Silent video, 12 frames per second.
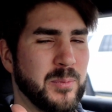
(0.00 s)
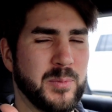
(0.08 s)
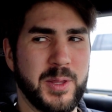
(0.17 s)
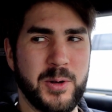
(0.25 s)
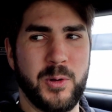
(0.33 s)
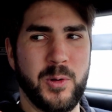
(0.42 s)

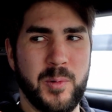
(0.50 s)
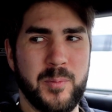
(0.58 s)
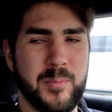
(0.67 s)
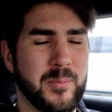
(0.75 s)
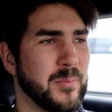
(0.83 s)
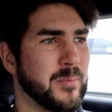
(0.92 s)
little
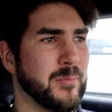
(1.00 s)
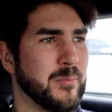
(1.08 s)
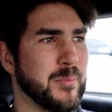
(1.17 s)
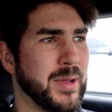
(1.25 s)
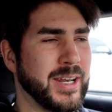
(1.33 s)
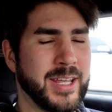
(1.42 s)

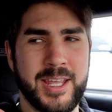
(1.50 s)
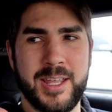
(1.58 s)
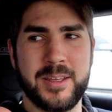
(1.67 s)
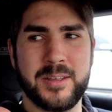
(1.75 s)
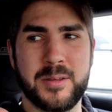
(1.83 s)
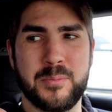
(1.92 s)

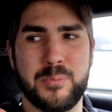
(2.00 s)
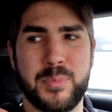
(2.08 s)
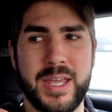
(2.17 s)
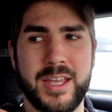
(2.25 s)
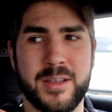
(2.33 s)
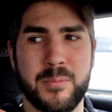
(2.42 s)
mini
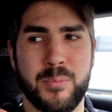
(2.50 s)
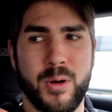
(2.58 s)
pink